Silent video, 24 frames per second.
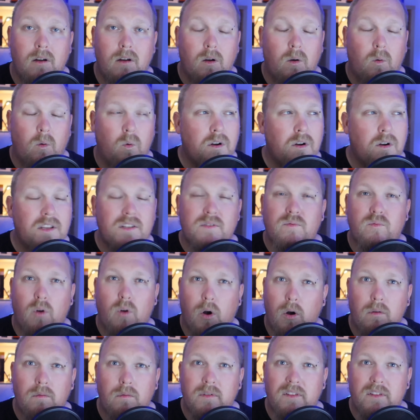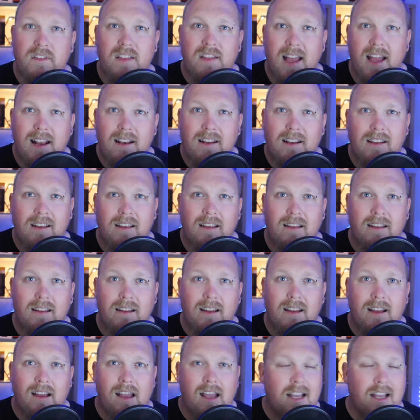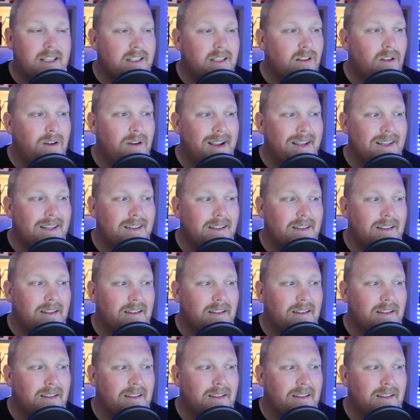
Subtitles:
What is wrong with that? It's like,